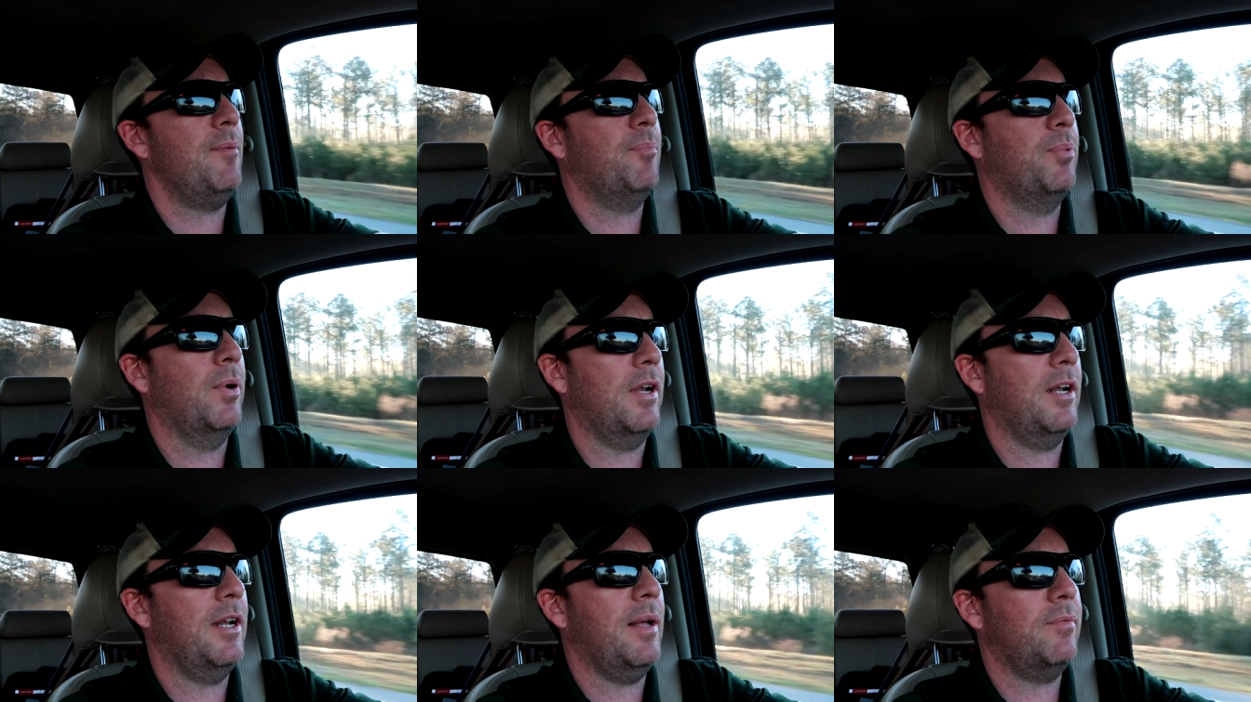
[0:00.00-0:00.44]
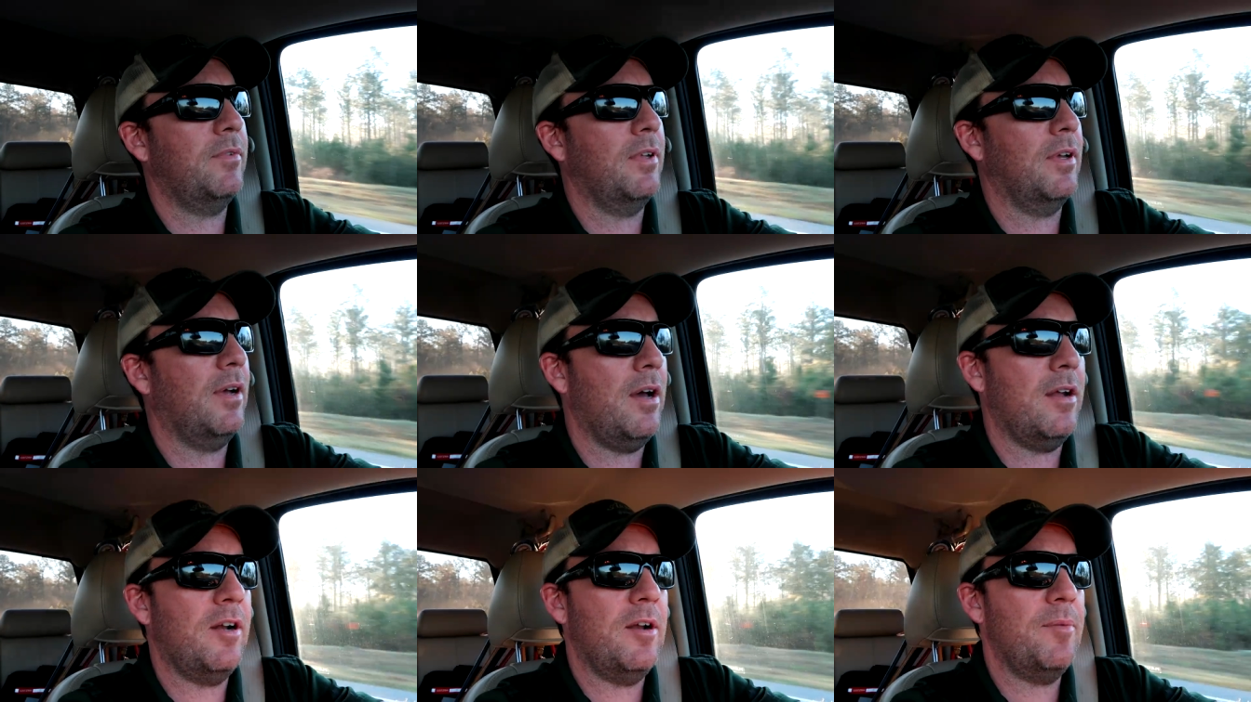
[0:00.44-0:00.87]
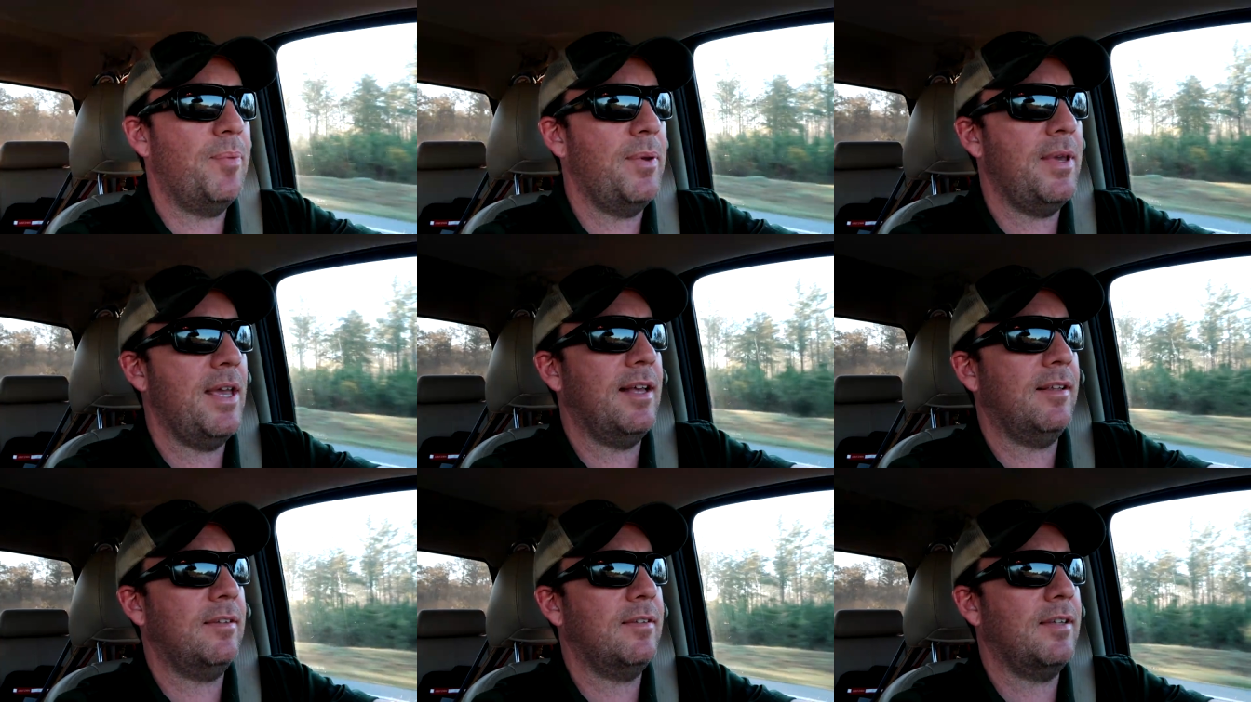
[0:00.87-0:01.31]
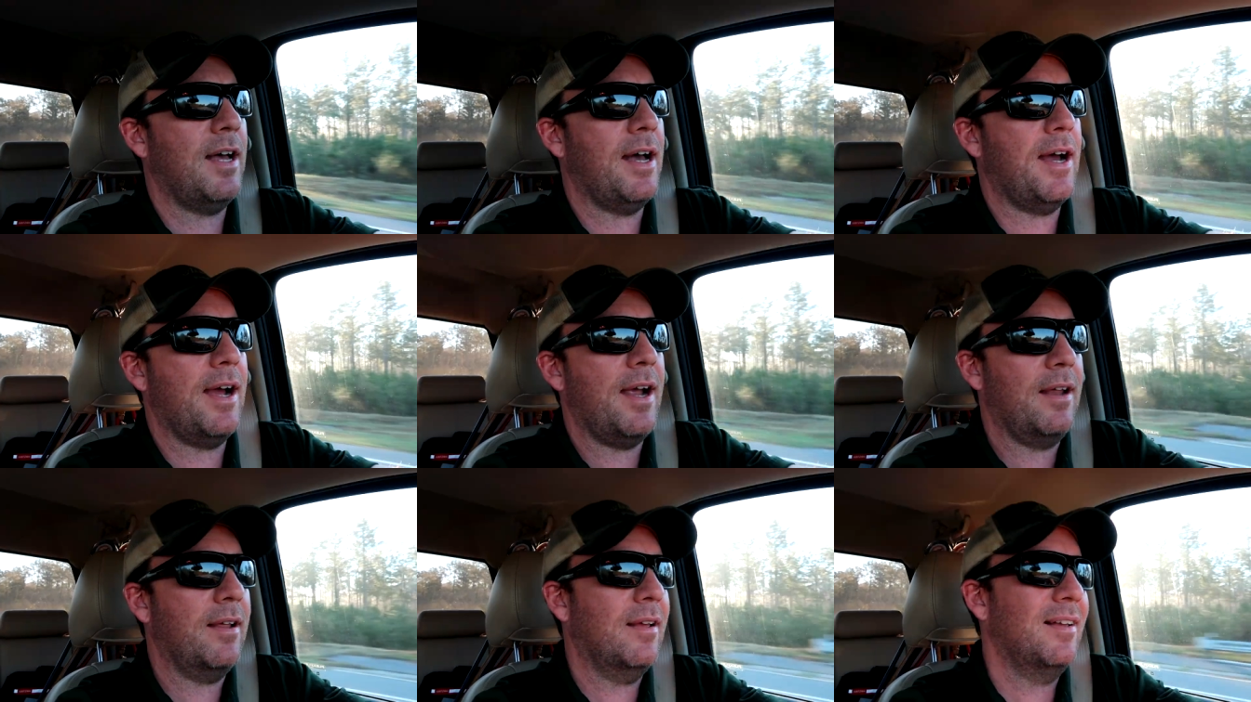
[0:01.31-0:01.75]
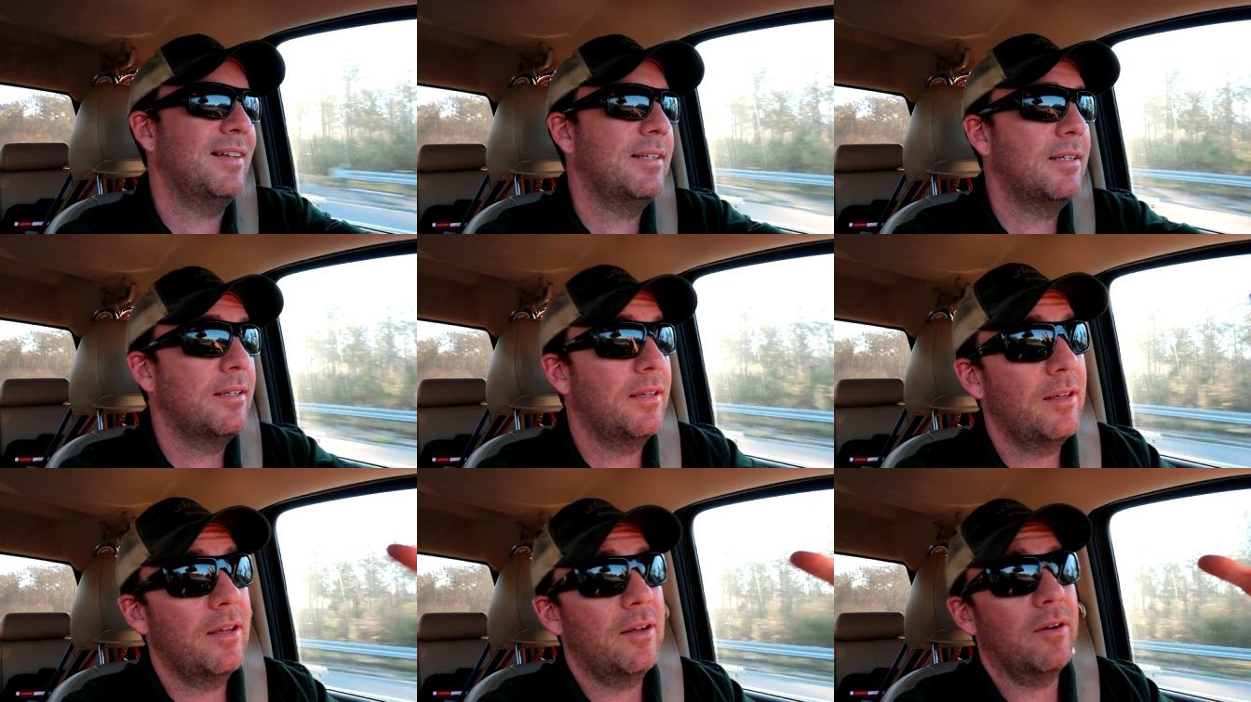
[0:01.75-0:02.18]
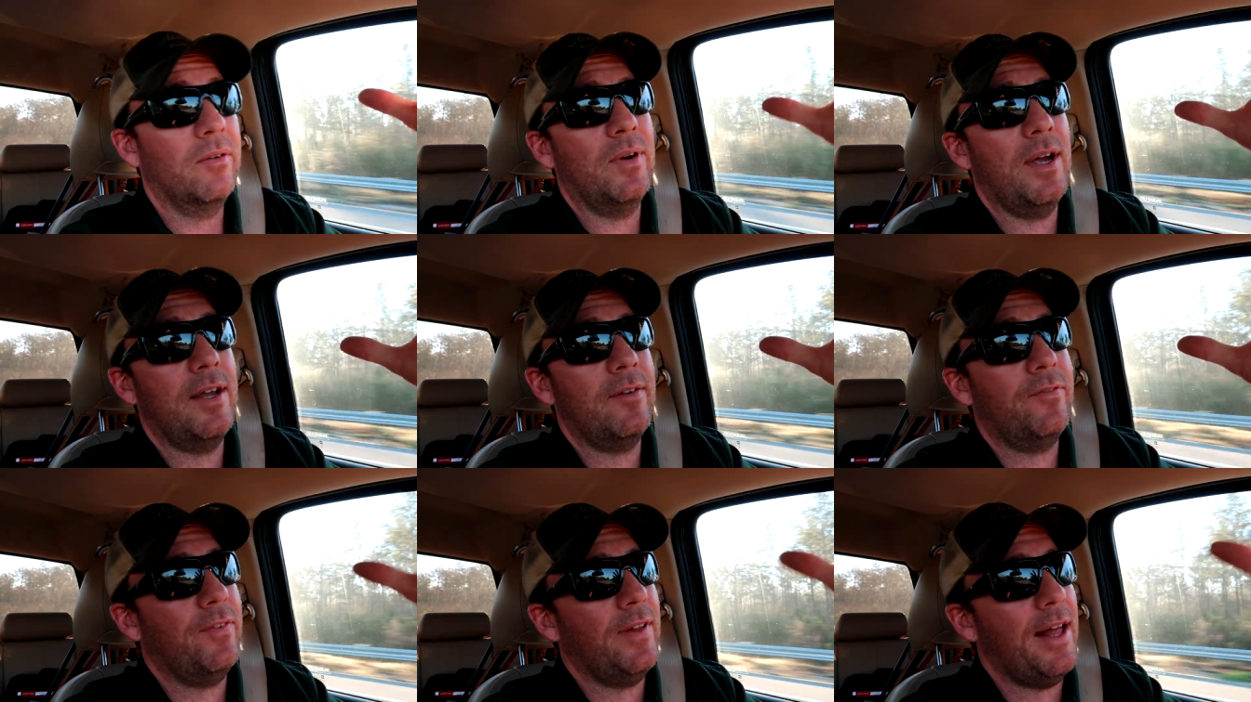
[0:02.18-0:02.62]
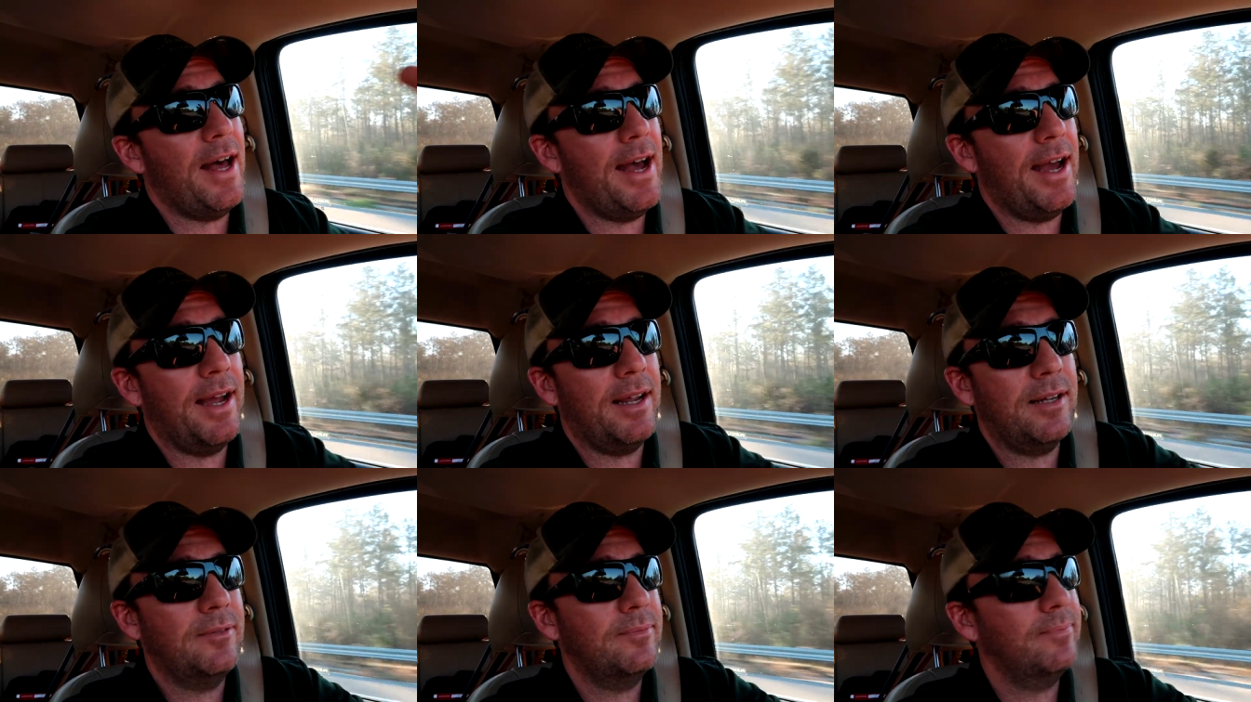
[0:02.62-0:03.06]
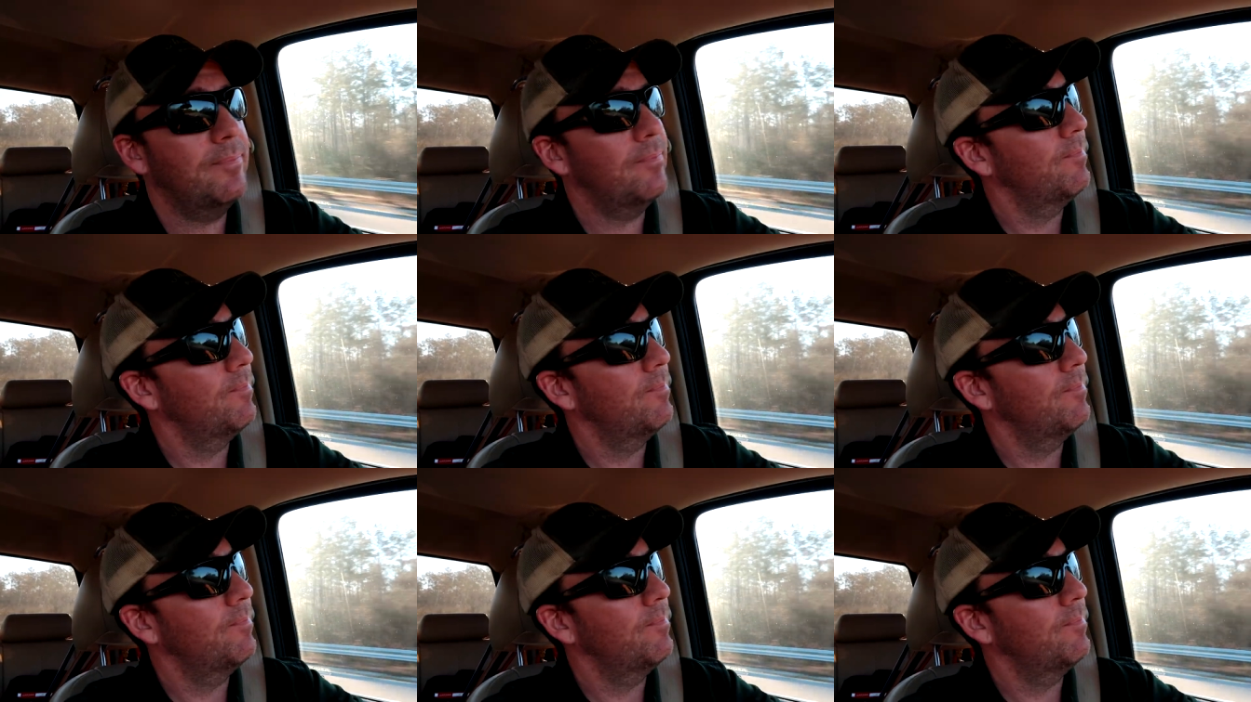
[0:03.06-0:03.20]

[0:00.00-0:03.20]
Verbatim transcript: I'd put it up to 100 PSI, red flag,